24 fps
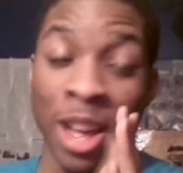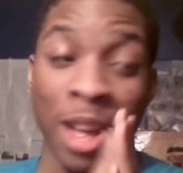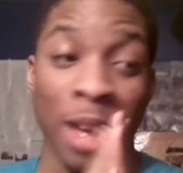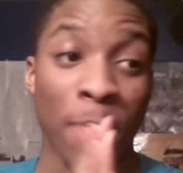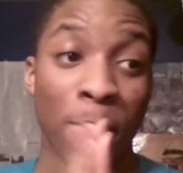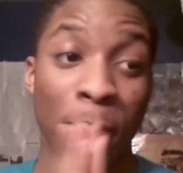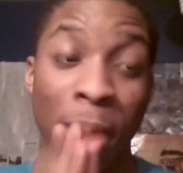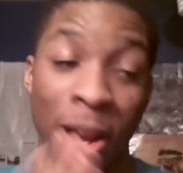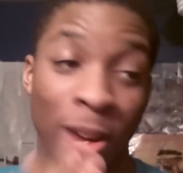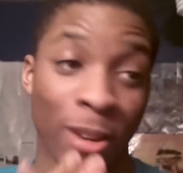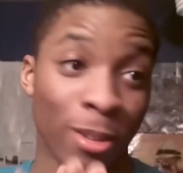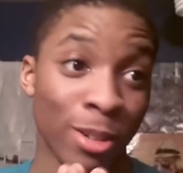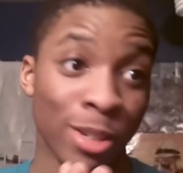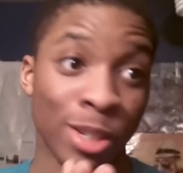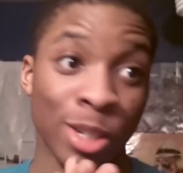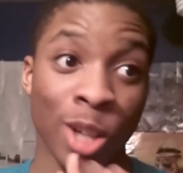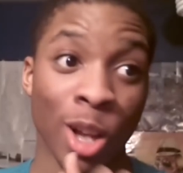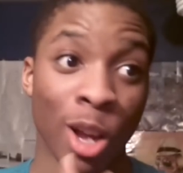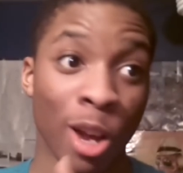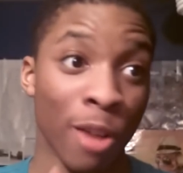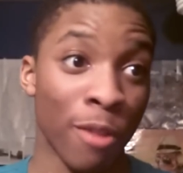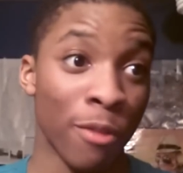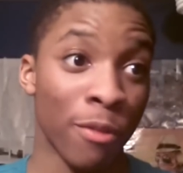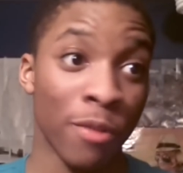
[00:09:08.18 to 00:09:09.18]

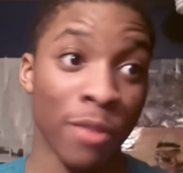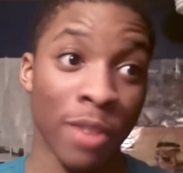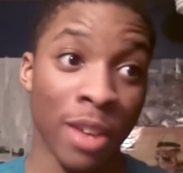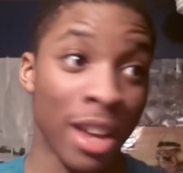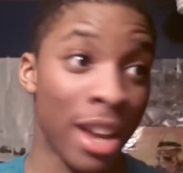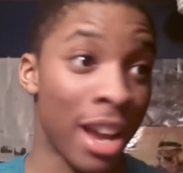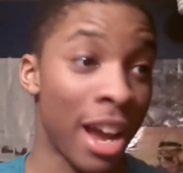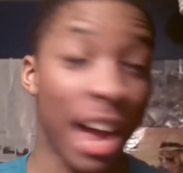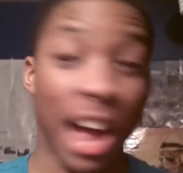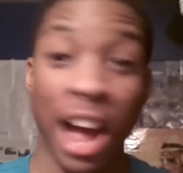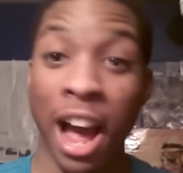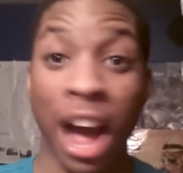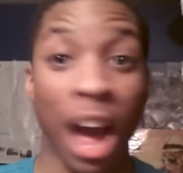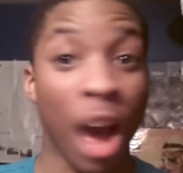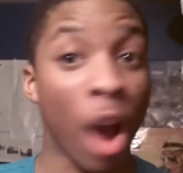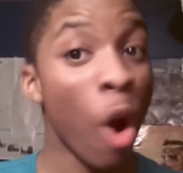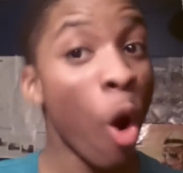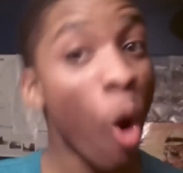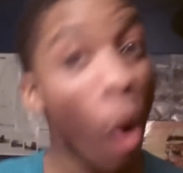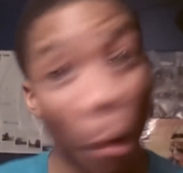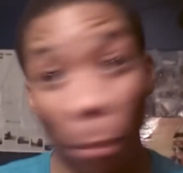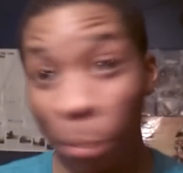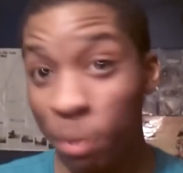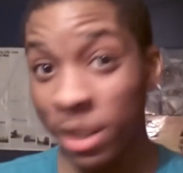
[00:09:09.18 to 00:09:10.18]
Microsoft, I
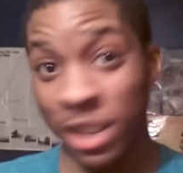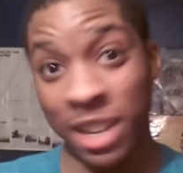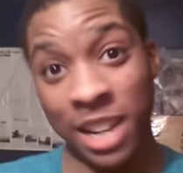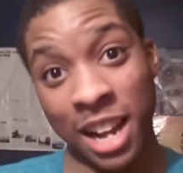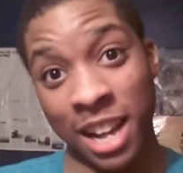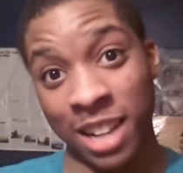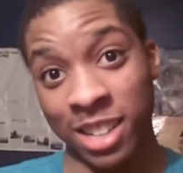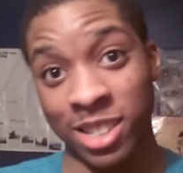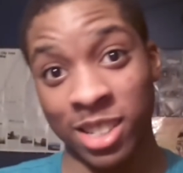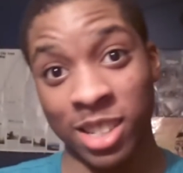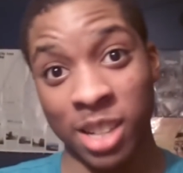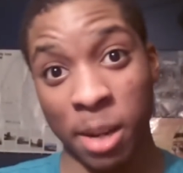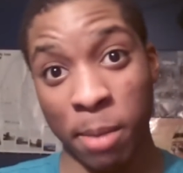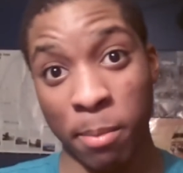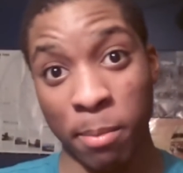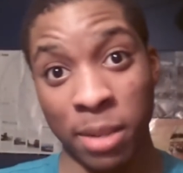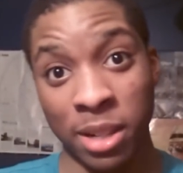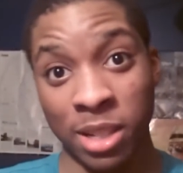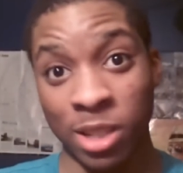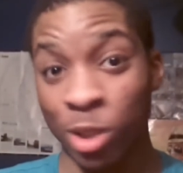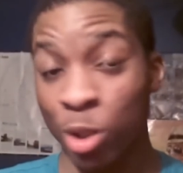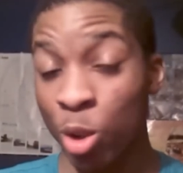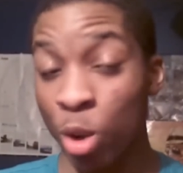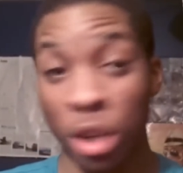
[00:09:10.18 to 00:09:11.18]
hope you got something
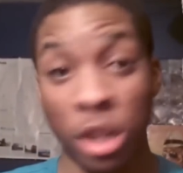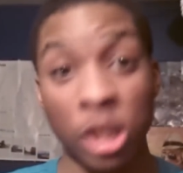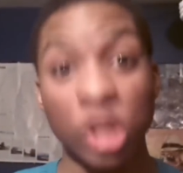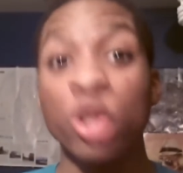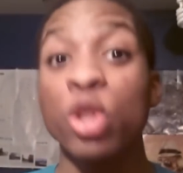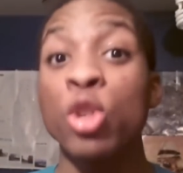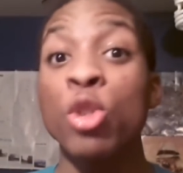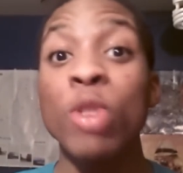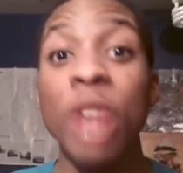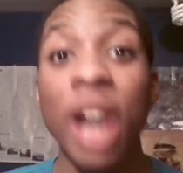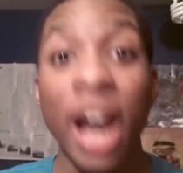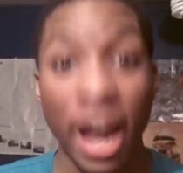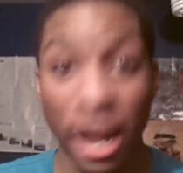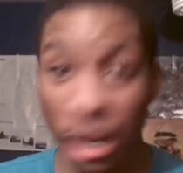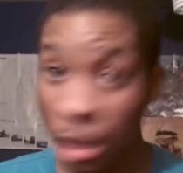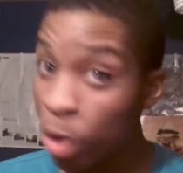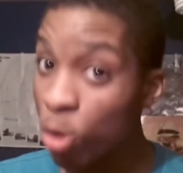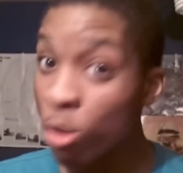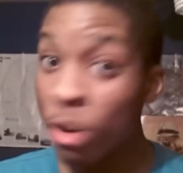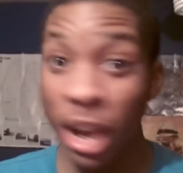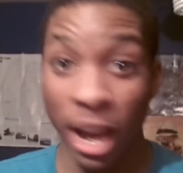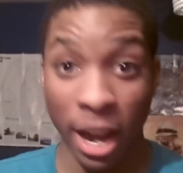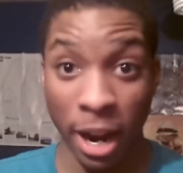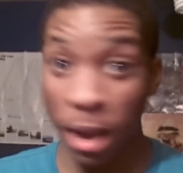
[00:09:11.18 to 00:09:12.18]
in store because you got,
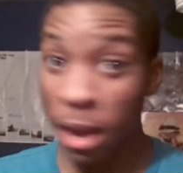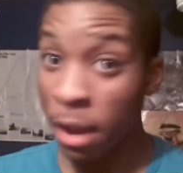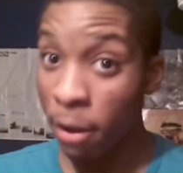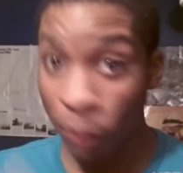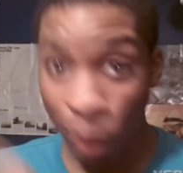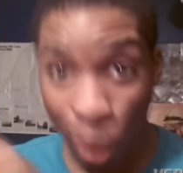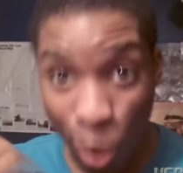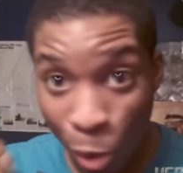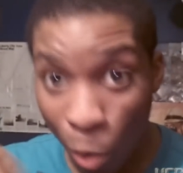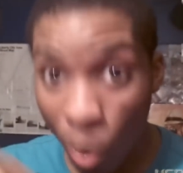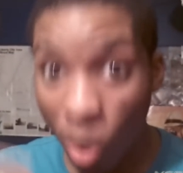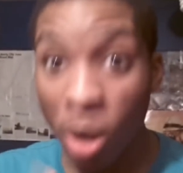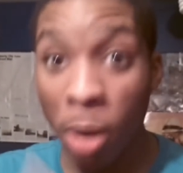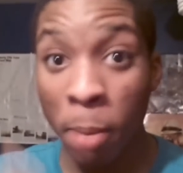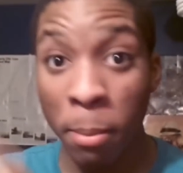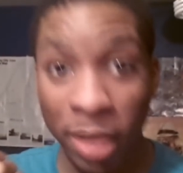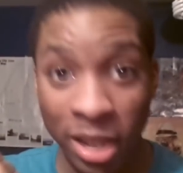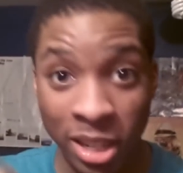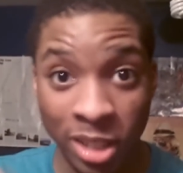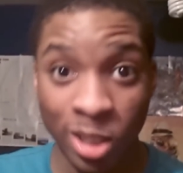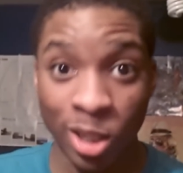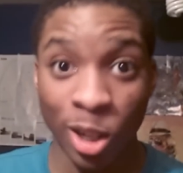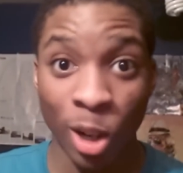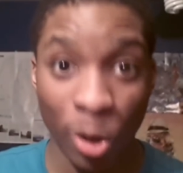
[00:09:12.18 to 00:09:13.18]
you got to, if you want to
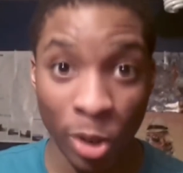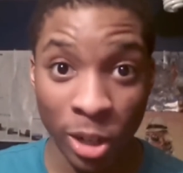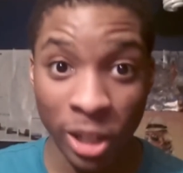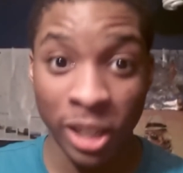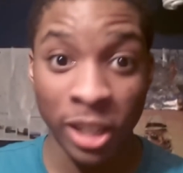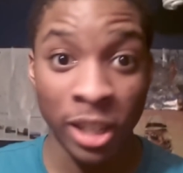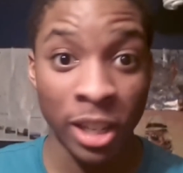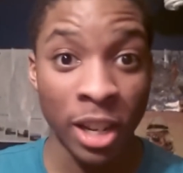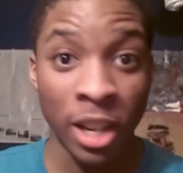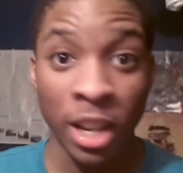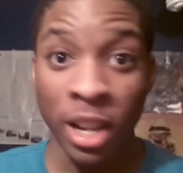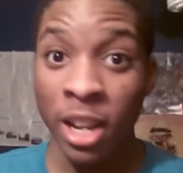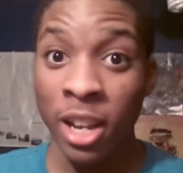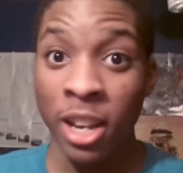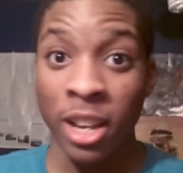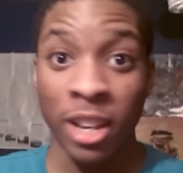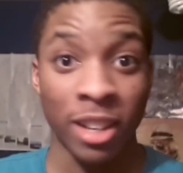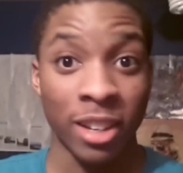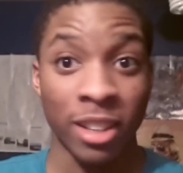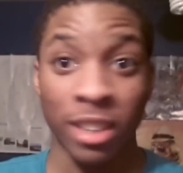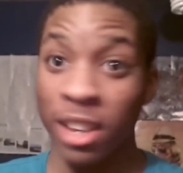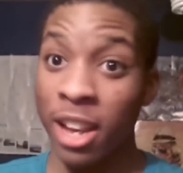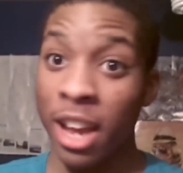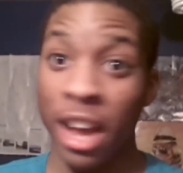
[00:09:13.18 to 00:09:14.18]
beat Sony,
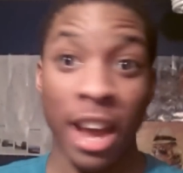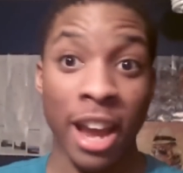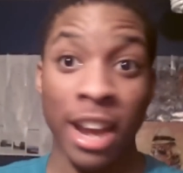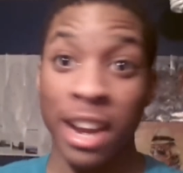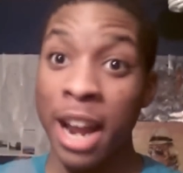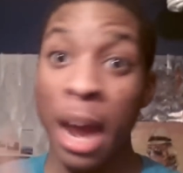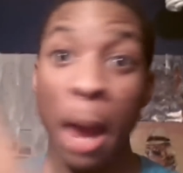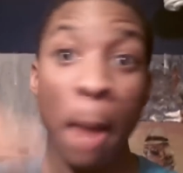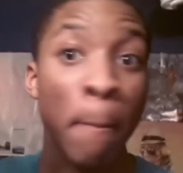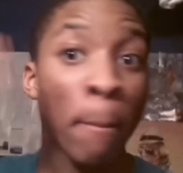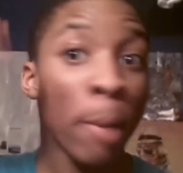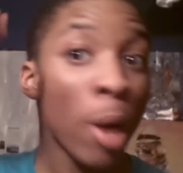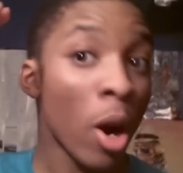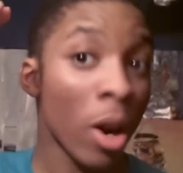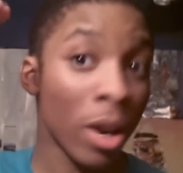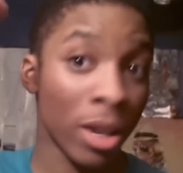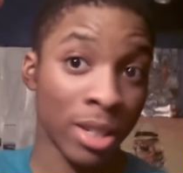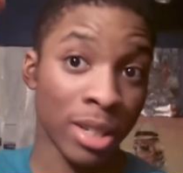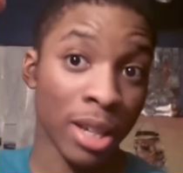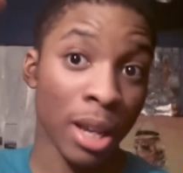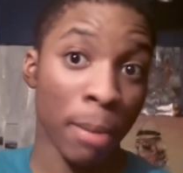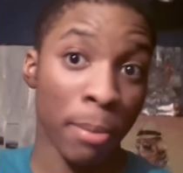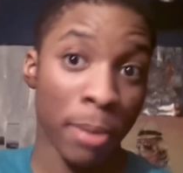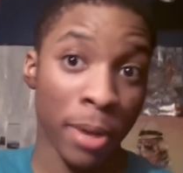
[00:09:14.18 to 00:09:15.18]
hey, that
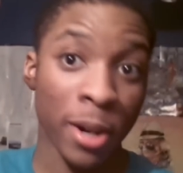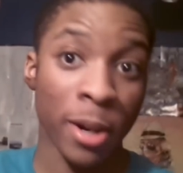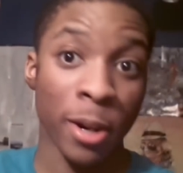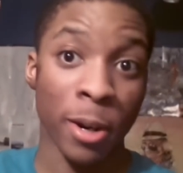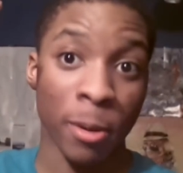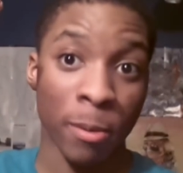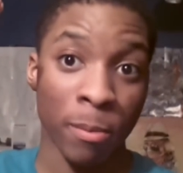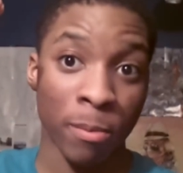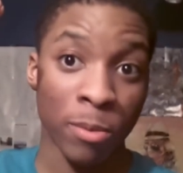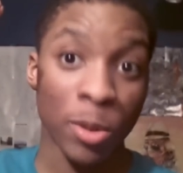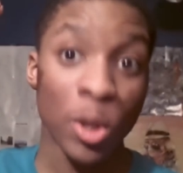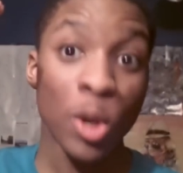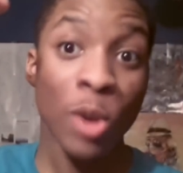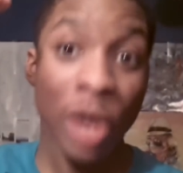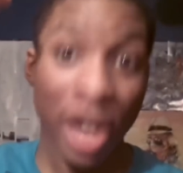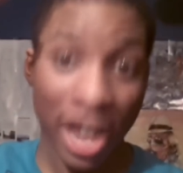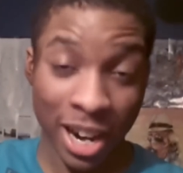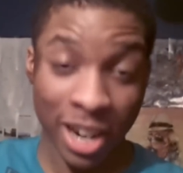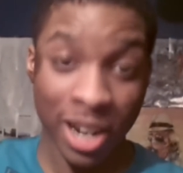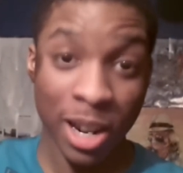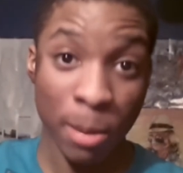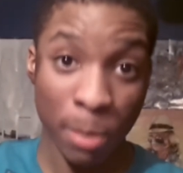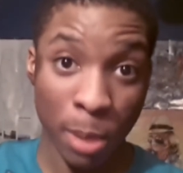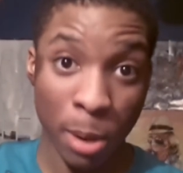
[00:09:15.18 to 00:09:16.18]
bar's up here. You
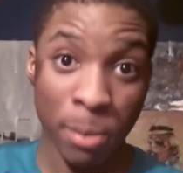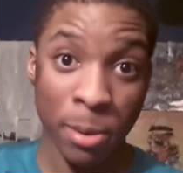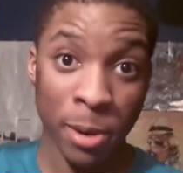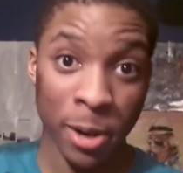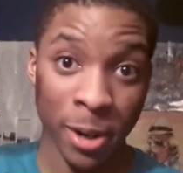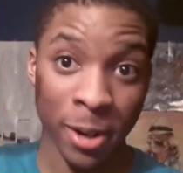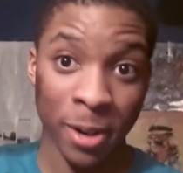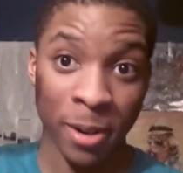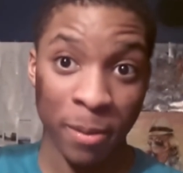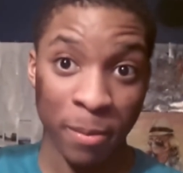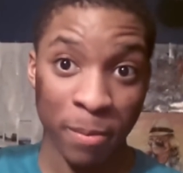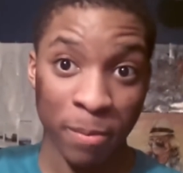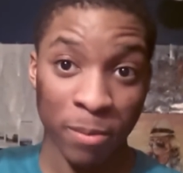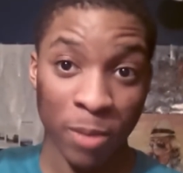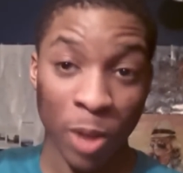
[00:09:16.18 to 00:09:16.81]
got to come up here.